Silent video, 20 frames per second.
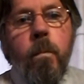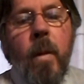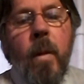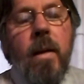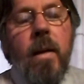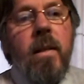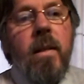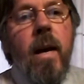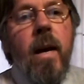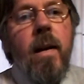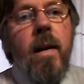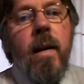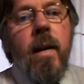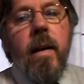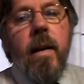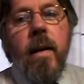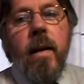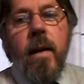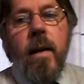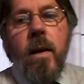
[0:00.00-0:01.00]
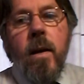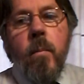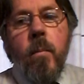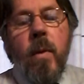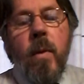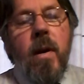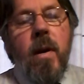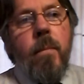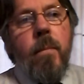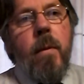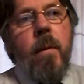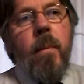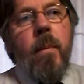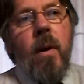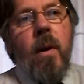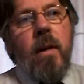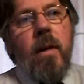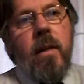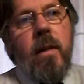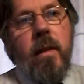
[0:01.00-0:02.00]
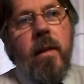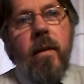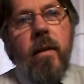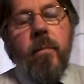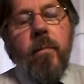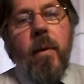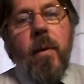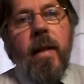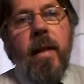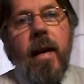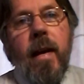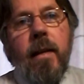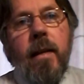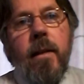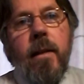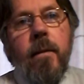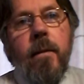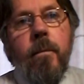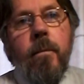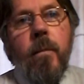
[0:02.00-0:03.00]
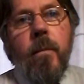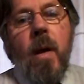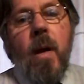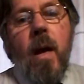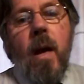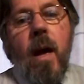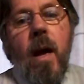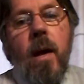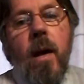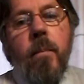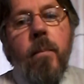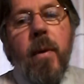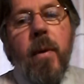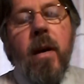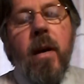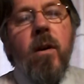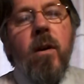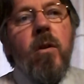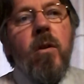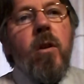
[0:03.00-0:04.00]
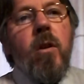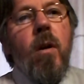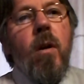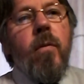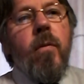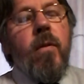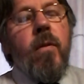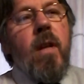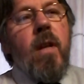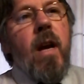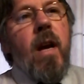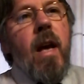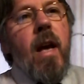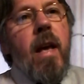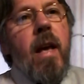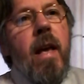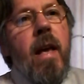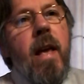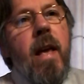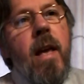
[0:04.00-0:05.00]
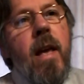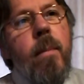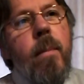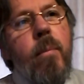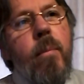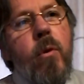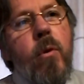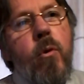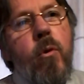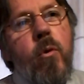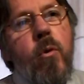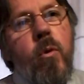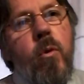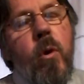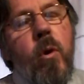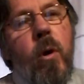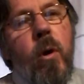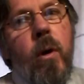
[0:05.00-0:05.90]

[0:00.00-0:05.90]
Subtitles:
Sadly, many people are deceived by that. And because of the Hebrew